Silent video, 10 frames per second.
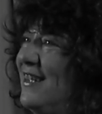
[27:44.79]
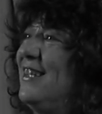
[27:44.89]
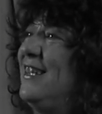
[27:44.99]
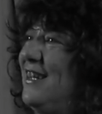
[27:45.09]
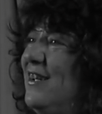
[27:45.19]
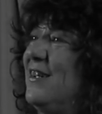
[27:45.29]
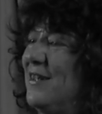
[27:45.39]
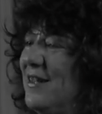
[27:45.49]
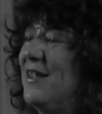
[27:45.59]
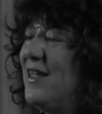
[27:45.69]
teacher, you
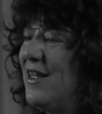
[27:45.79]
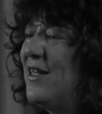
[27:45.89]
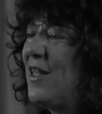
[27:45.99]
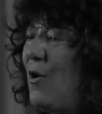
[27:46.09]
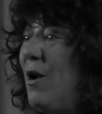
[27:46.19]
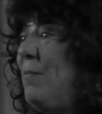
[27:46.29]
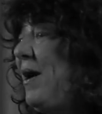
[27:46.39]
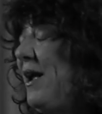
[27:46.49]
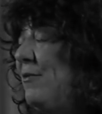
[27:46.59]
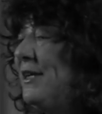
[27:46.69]
know, or a
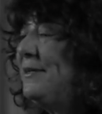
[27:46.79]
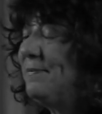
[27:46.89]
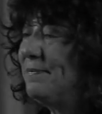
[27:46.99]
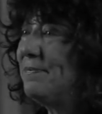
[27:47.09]
pirate